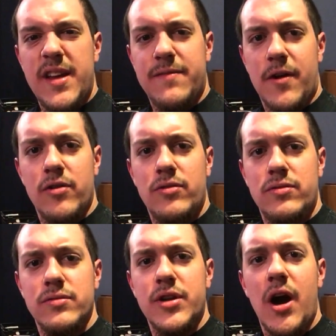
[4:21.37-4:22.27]

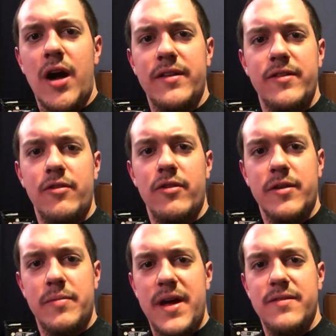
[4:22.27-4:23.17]
infernal god in the
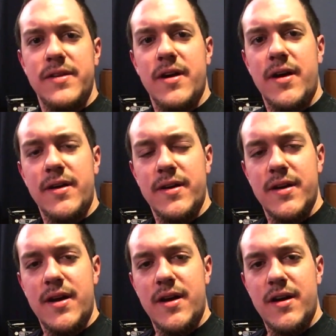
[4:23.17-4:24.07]
Nordic pantheon,
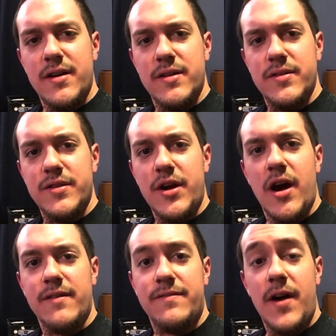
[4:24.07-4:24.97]
the
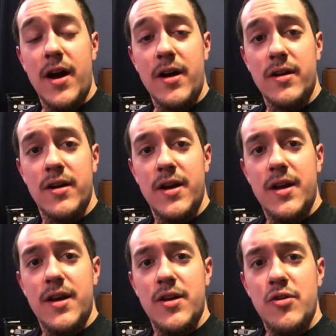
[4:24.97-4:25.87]
god of fire,
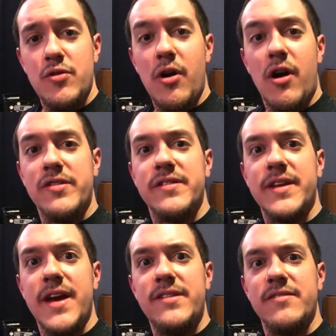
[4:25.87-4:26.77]
who guards the
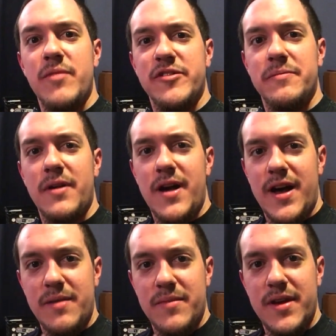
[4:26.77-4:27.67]
gates of
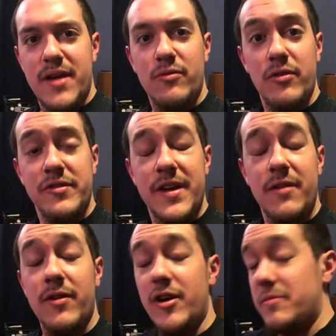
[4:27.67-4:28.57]
Muspelheim and rules
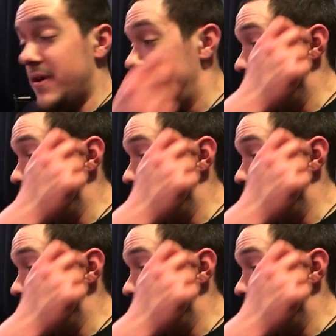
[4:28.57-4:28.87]
that realm,